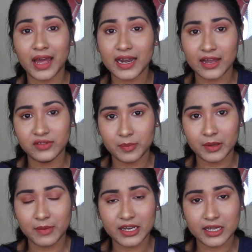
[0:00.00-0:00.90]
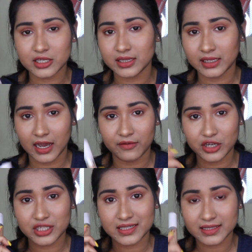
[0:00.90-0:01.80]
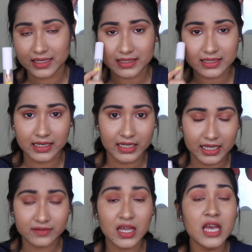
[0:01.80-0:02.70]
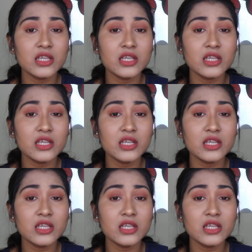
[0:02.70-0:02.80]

I love the pigmentation and the coverage this concealer gives.